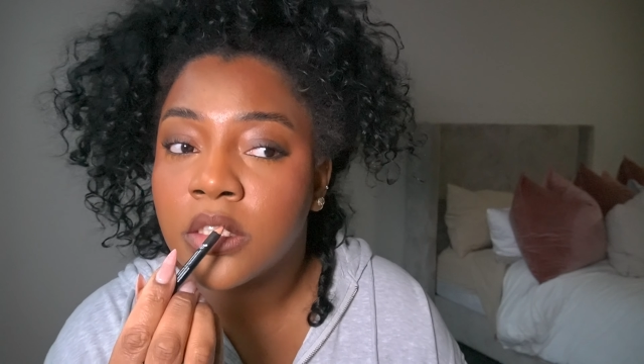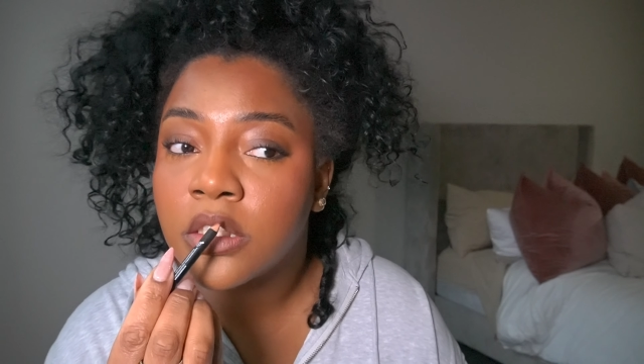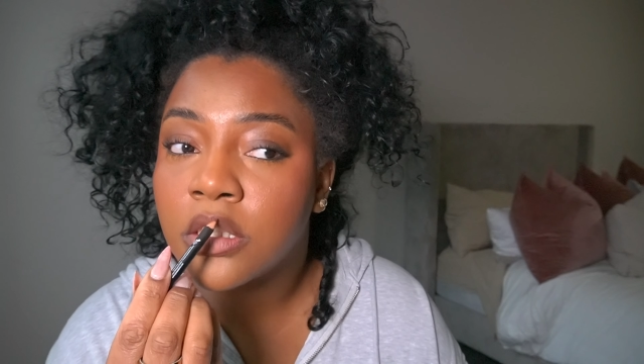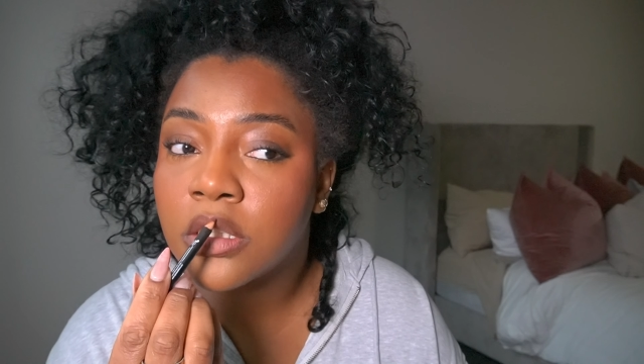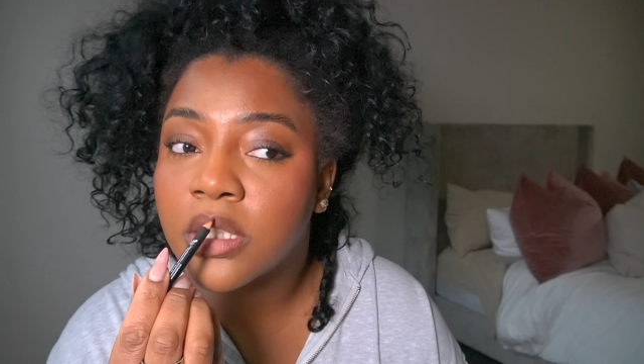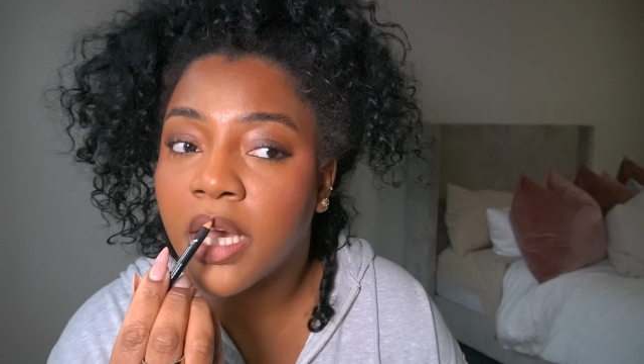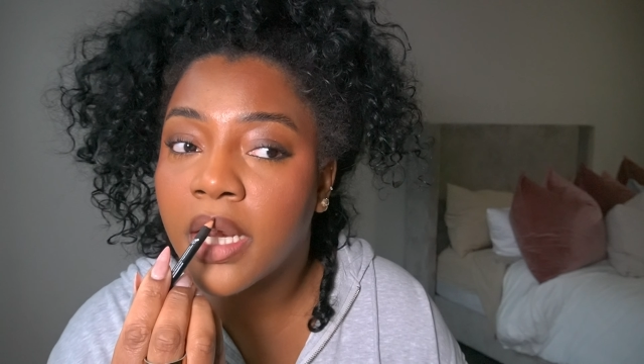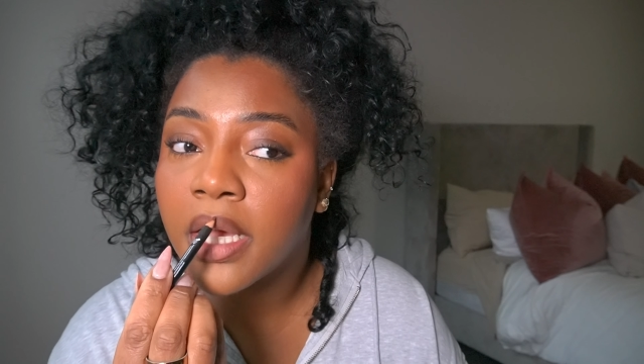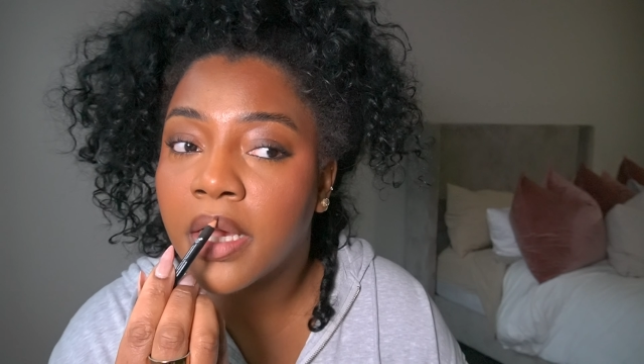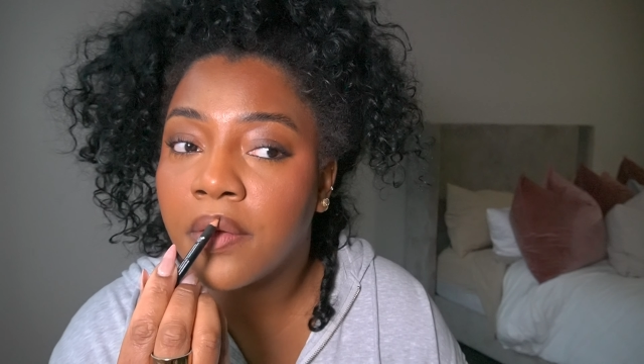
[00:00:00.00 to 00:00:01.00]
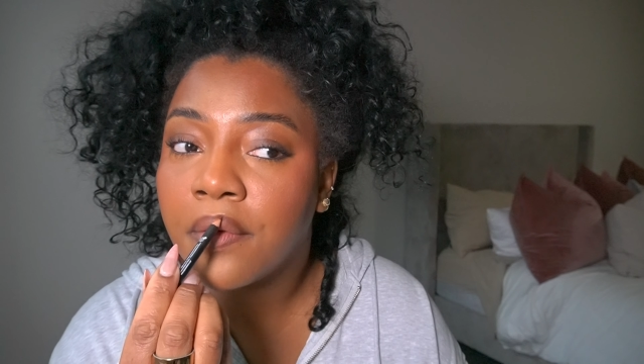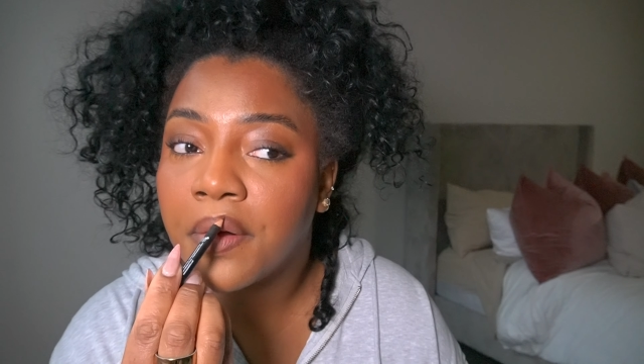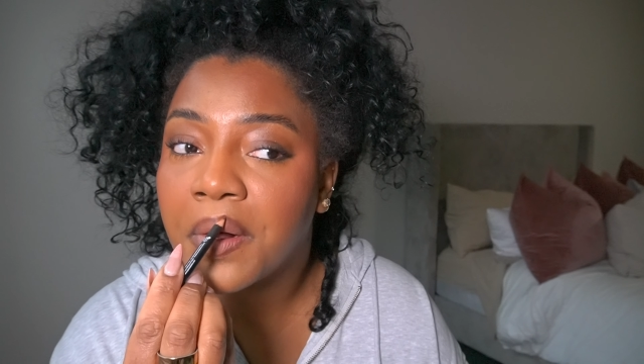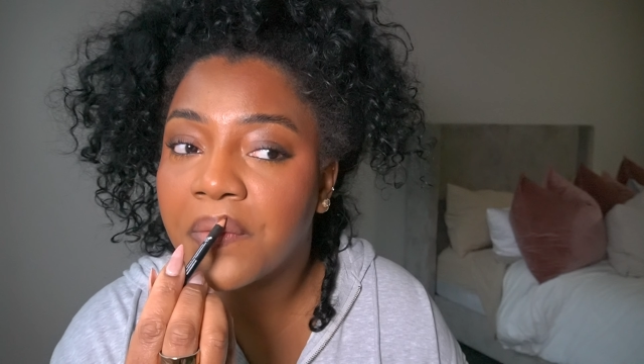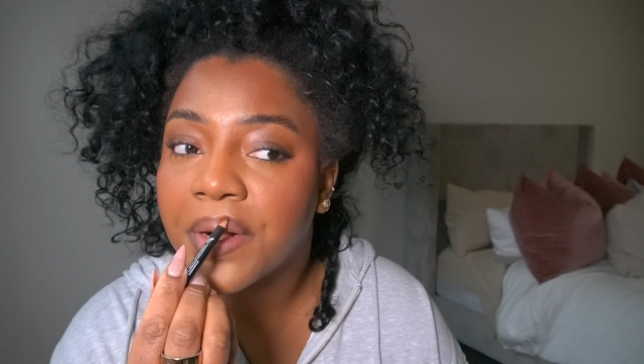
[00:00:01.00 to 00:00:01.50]
to just kind of go
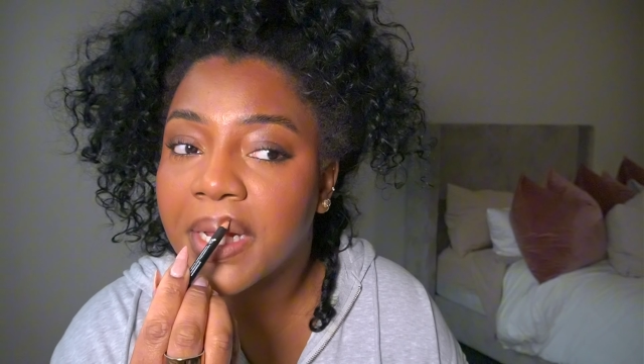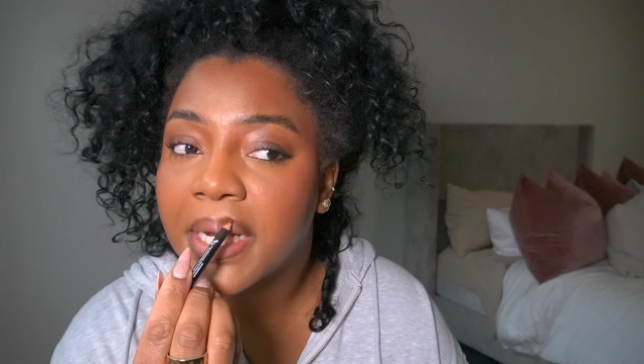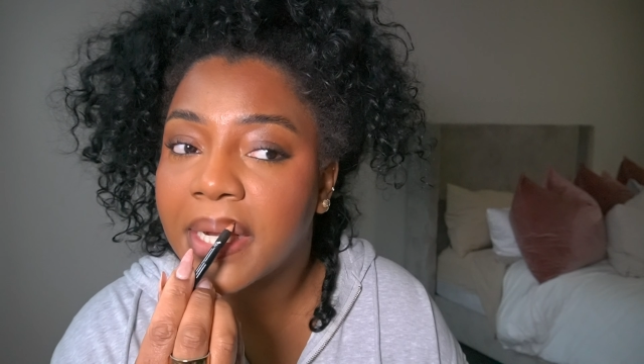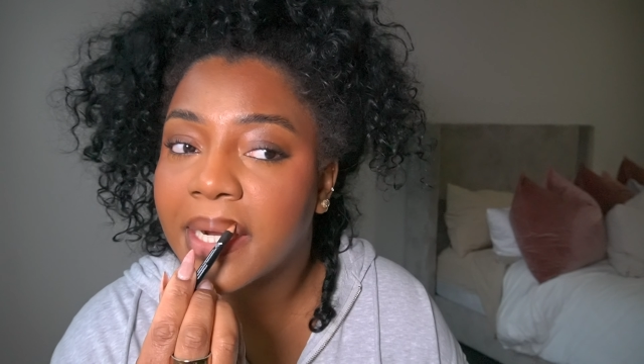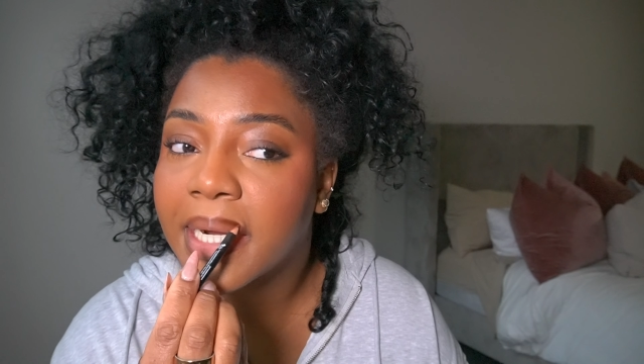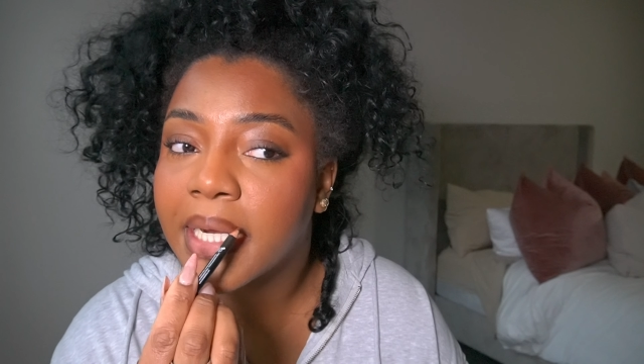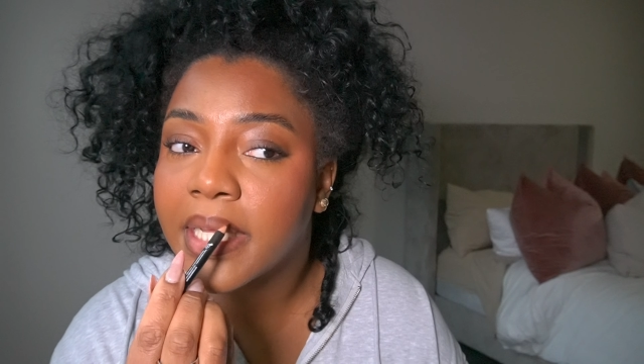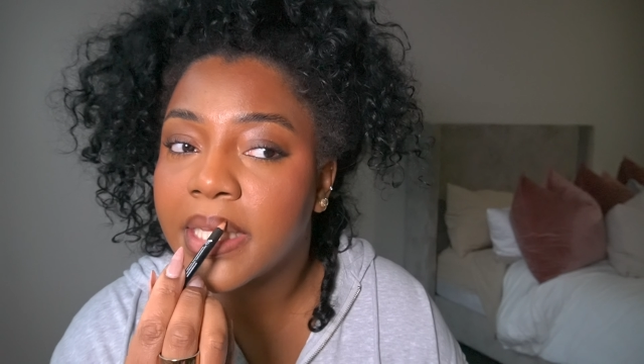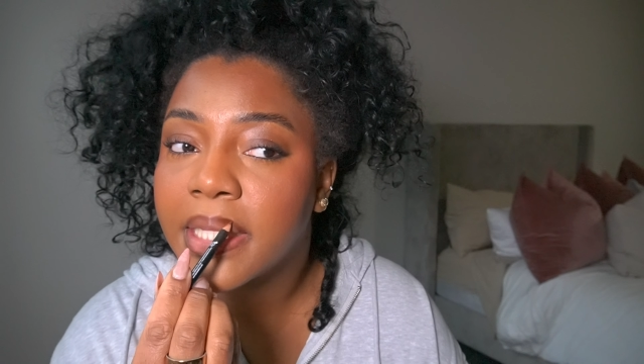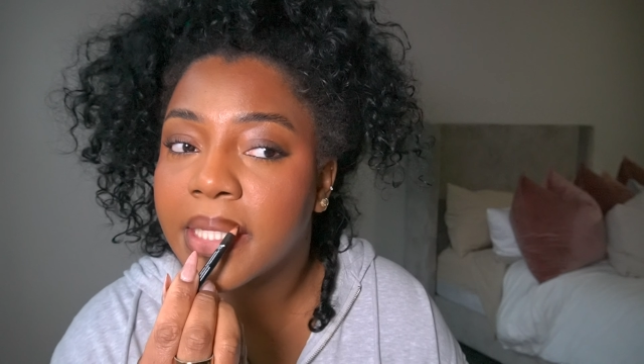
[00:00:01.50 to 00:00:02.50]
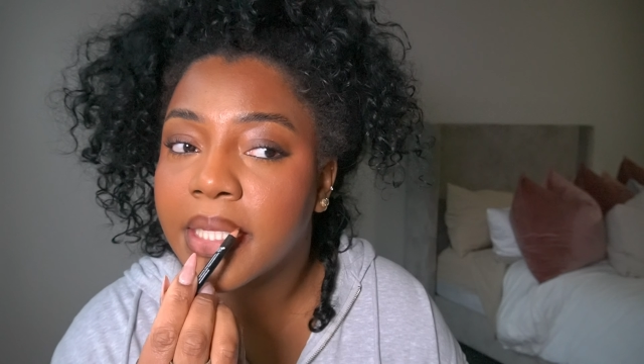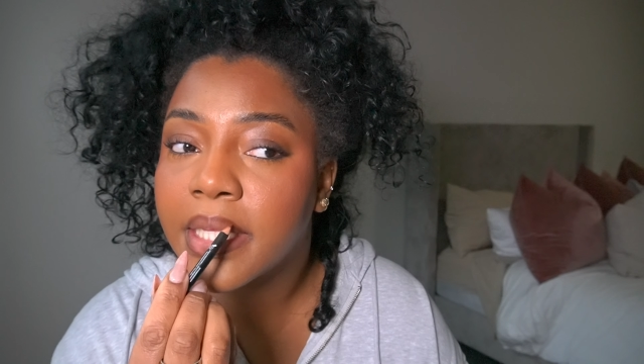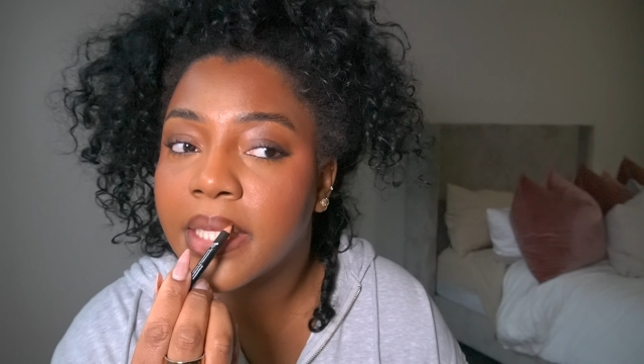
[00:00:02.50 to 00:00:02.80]
over that darkness